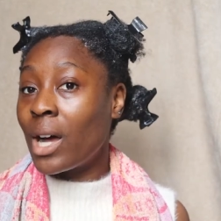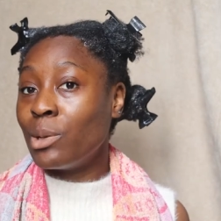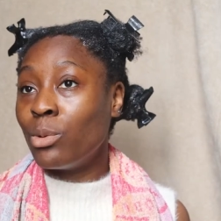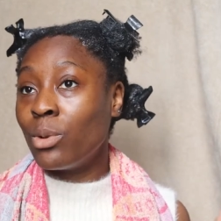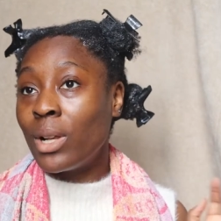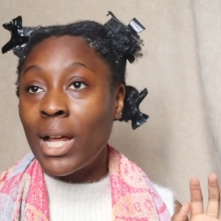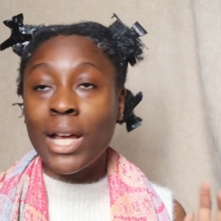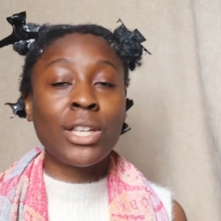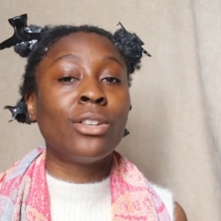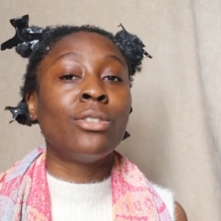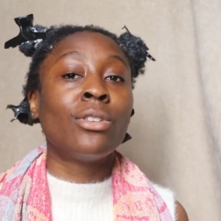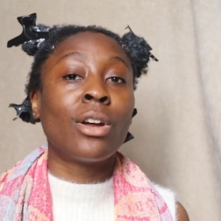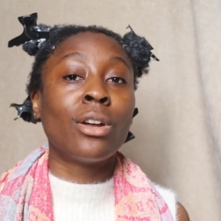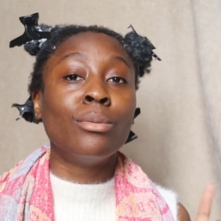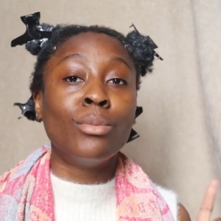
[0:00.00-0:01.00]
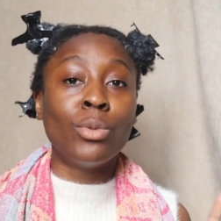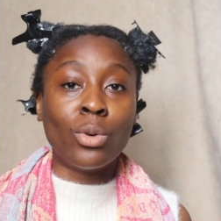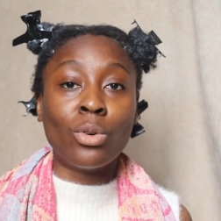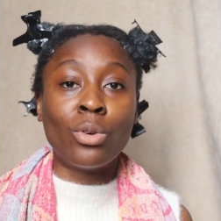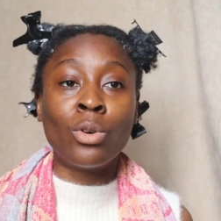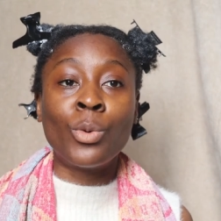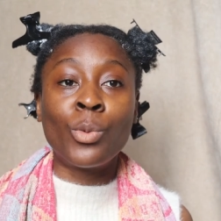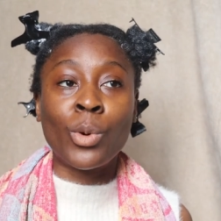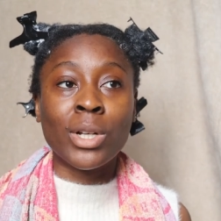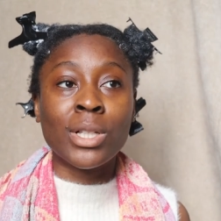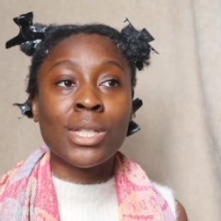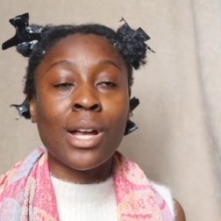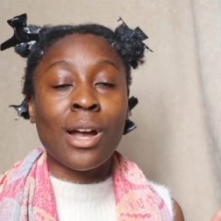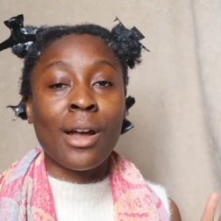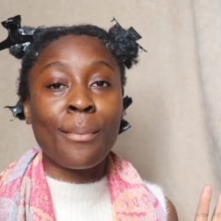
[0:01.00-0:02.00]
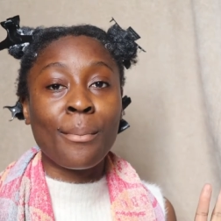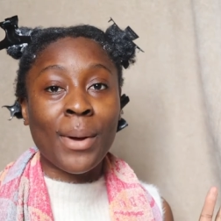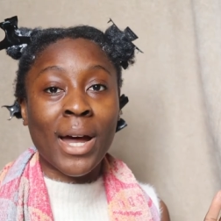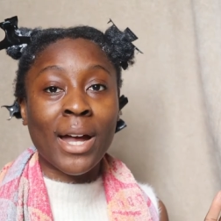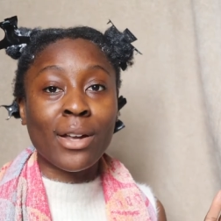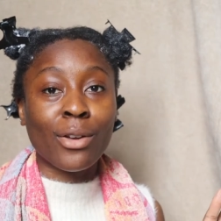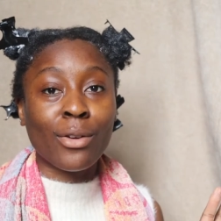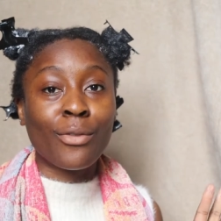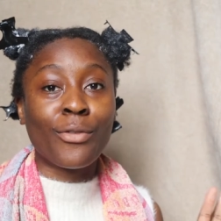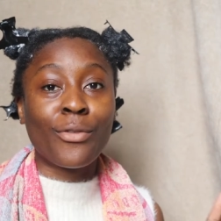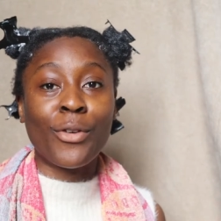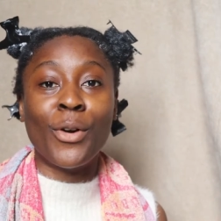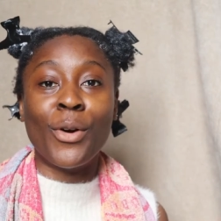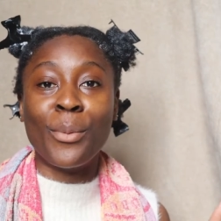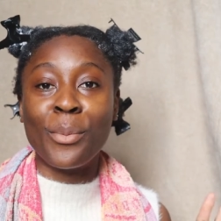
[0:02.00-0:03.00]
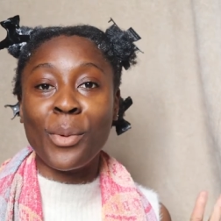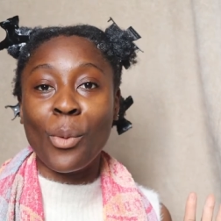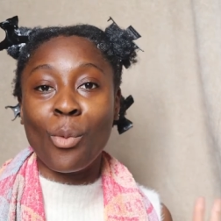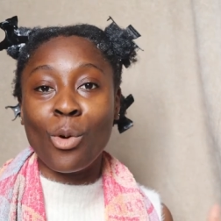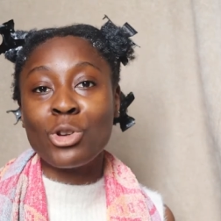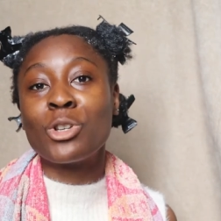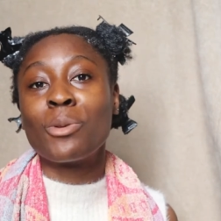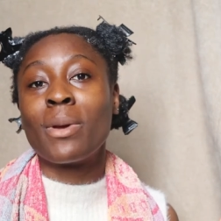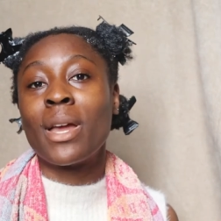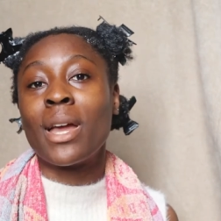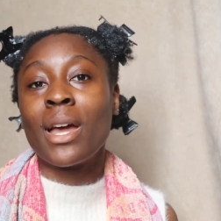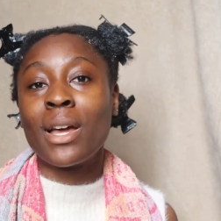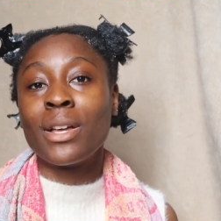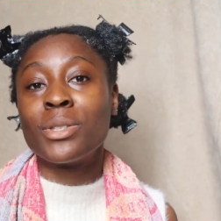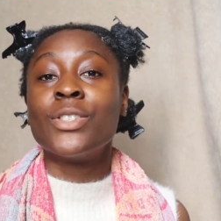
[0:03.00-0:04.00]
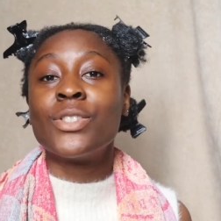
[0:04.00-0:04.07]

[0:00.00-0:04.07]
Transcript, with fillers: I will let you know more once I'm back from washing my hair.